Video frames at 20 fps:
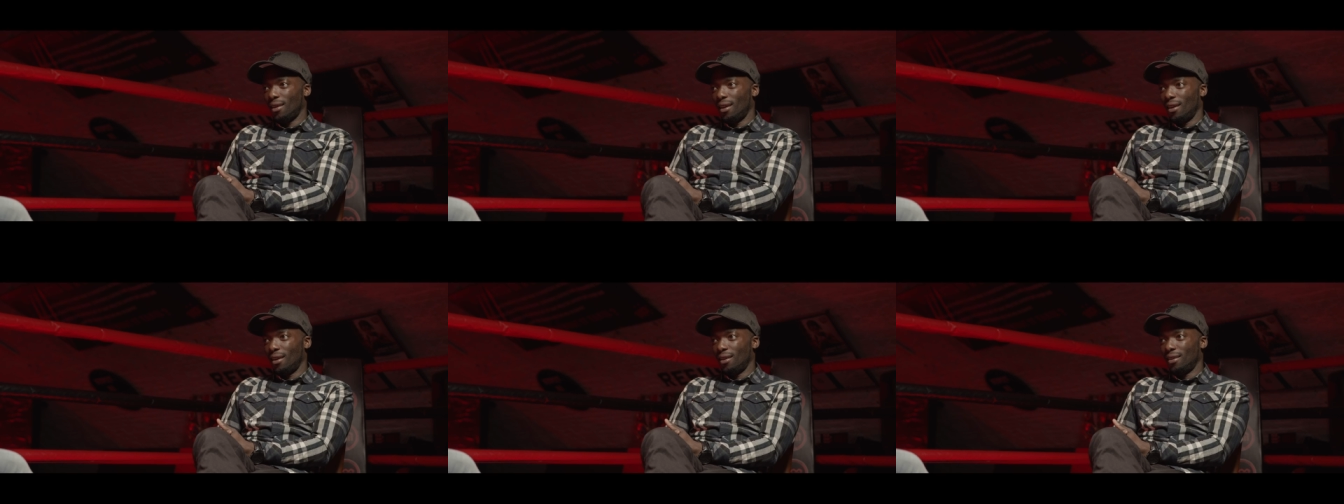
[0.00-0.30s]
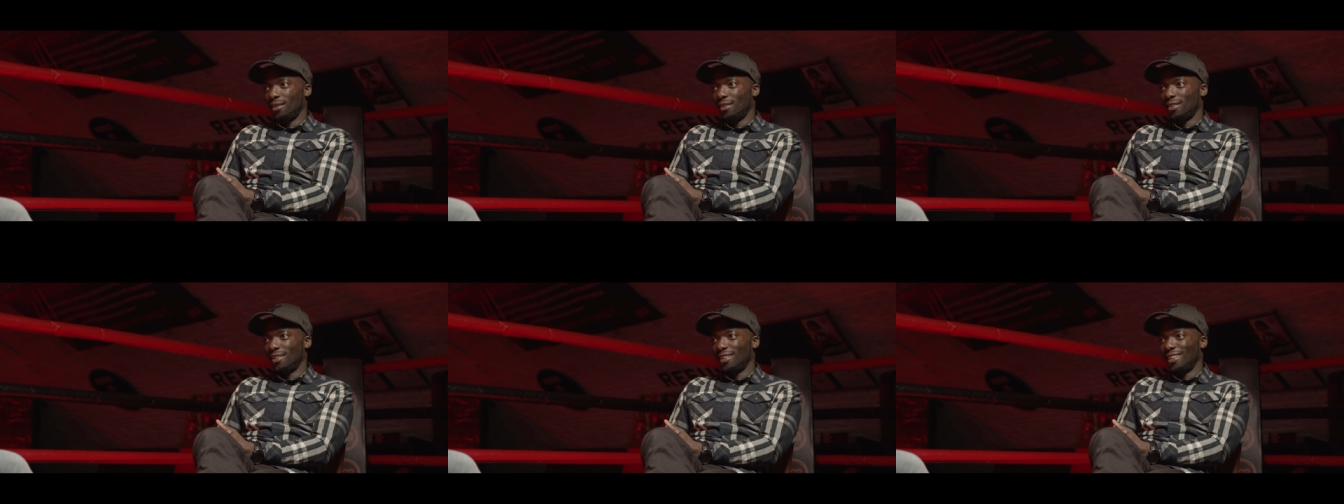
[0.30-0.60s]
Yeah.
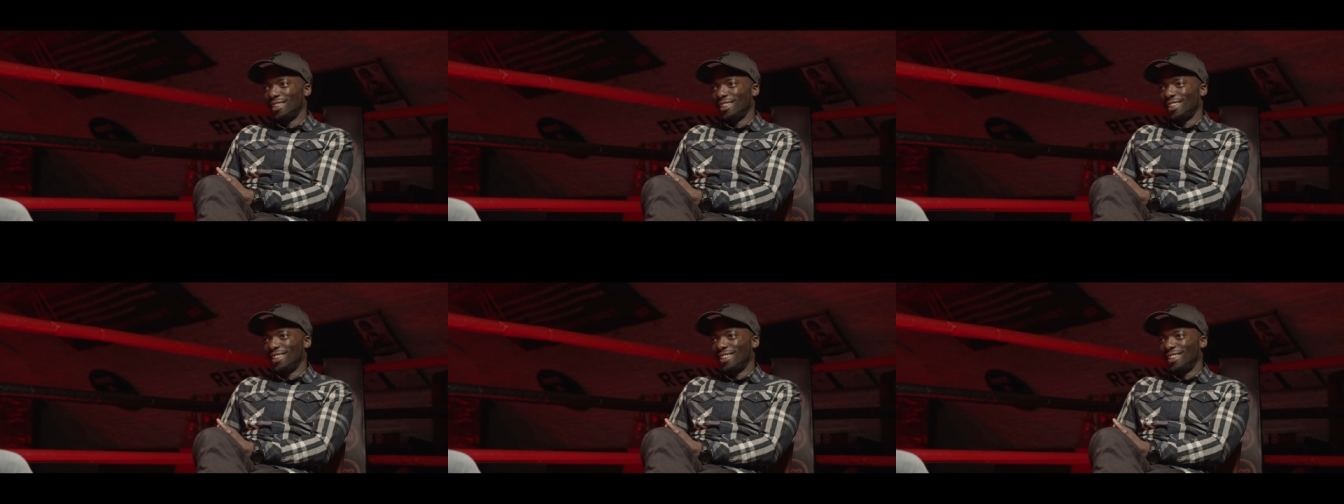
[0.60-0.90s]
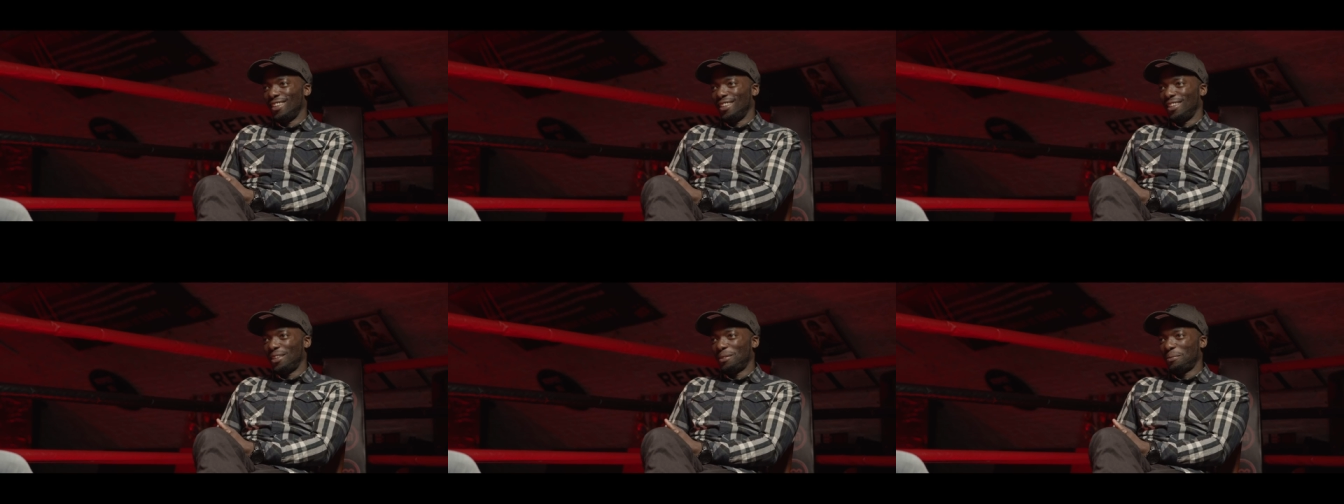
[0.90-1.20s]

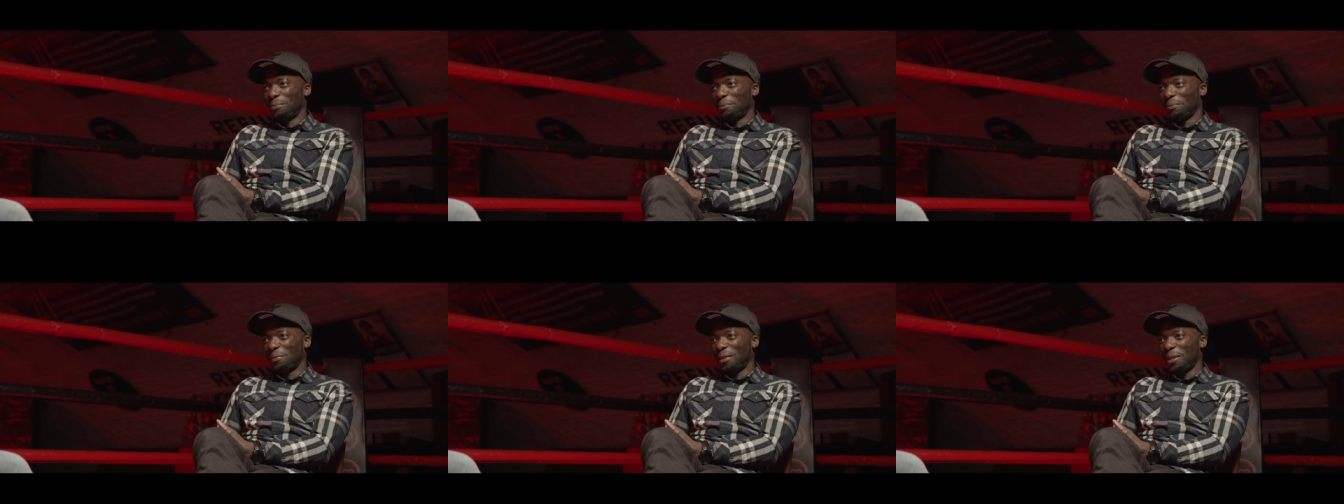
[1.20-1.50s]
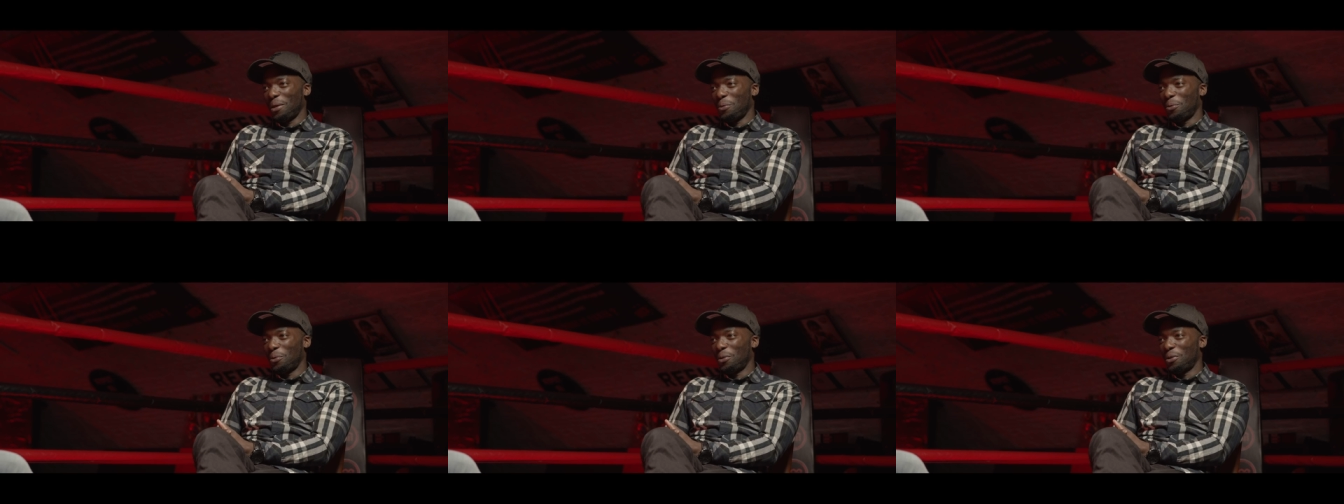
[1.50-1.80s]

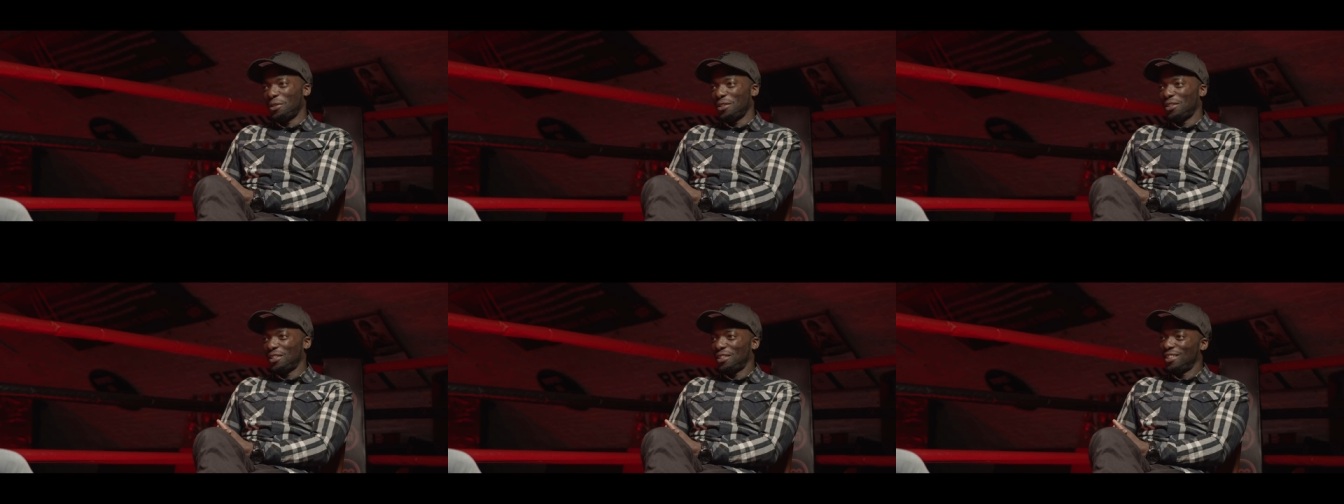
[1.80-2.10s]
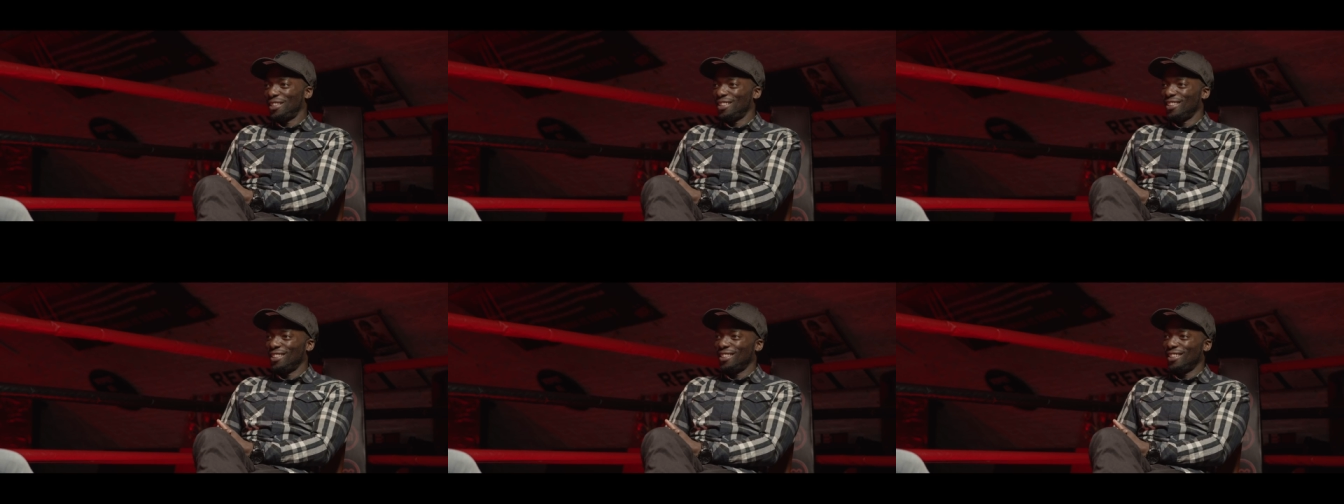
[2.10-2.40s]
It
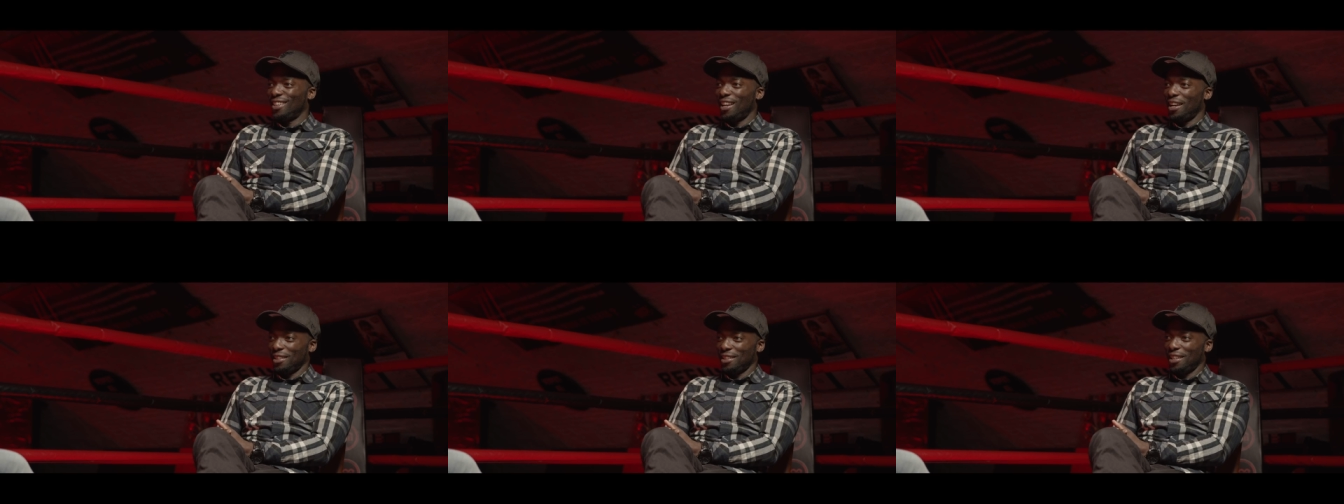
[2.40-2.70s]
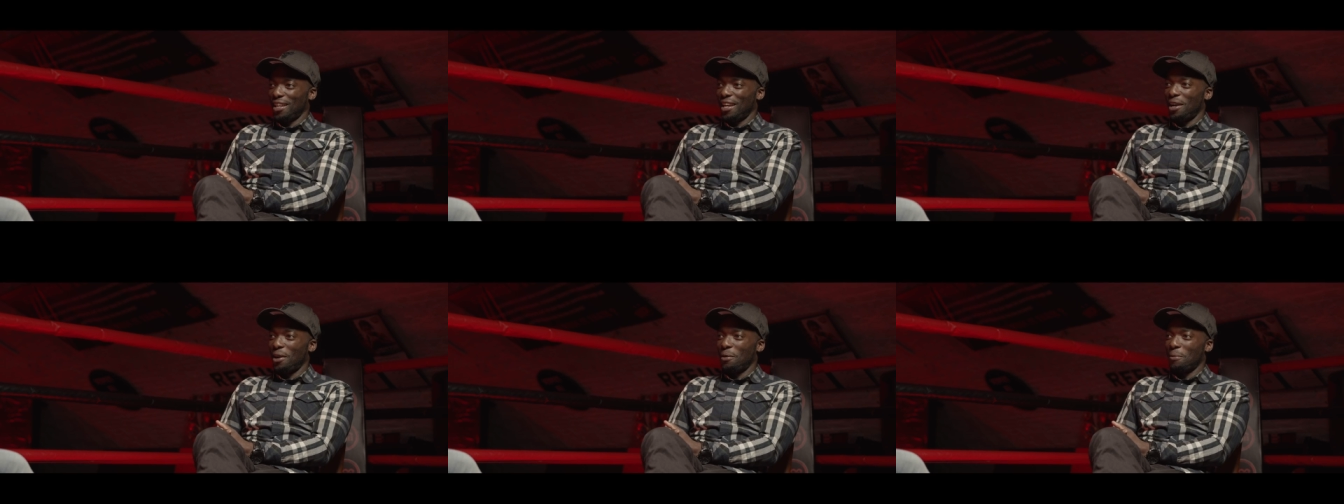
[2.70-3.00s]
was that
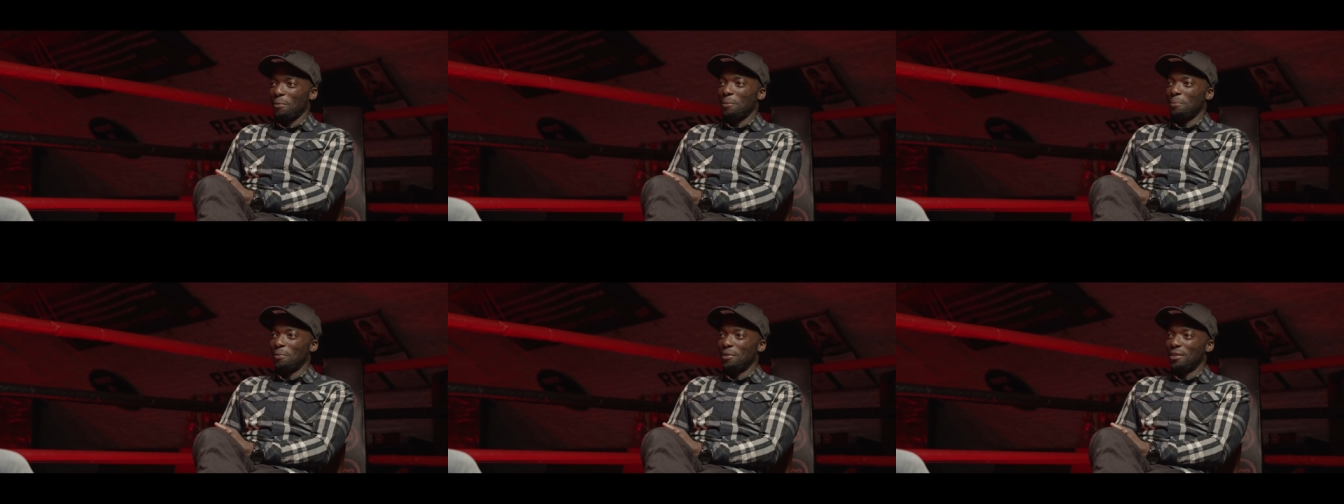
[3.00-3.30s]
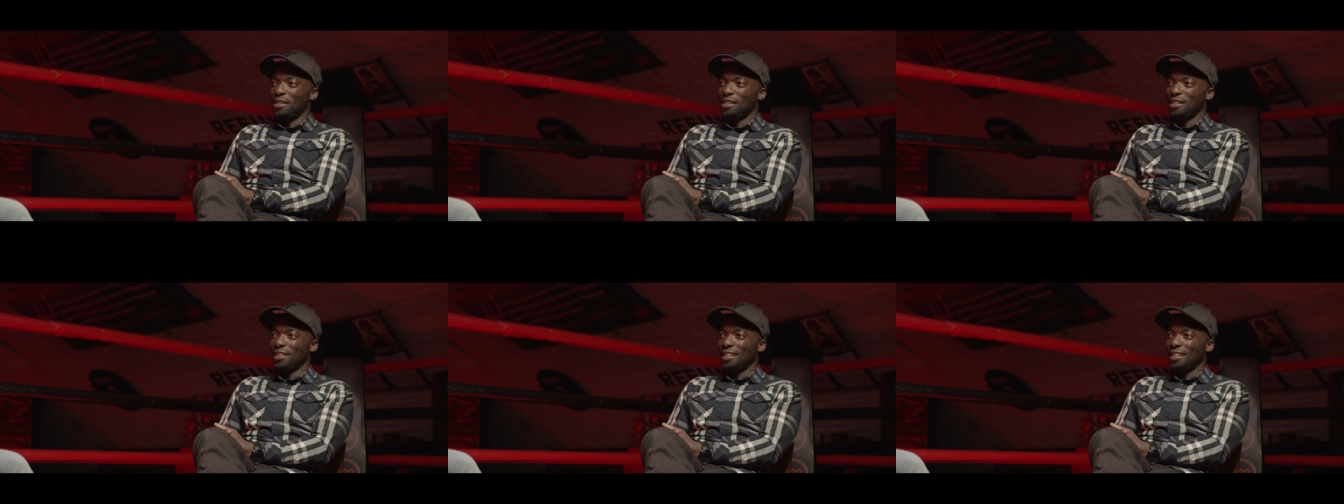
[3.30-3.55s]
day, I remember